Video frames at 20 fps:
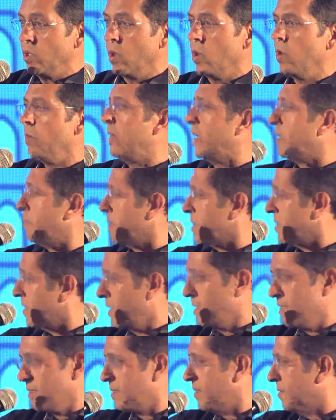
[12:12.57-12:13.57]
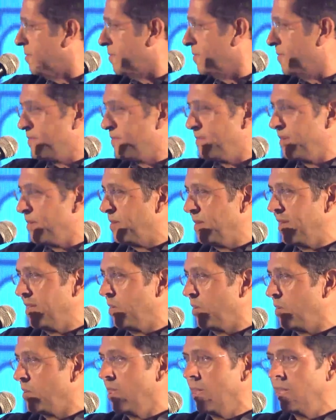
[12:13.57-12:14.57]
all make mistakes in
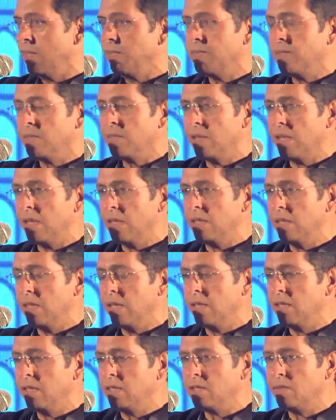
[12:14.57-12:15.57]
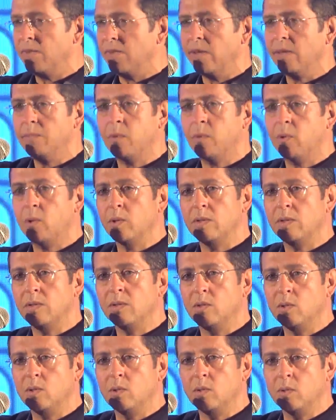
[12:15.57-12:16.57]
our lives, and, and it's very important
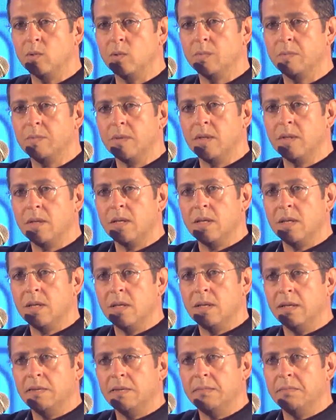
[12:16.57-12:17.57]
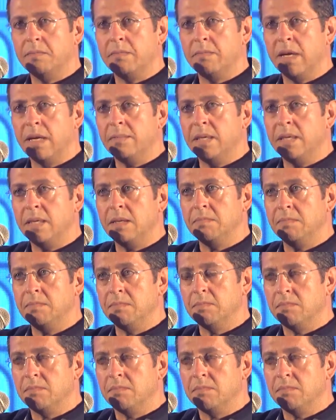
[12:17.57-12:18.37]
to maybe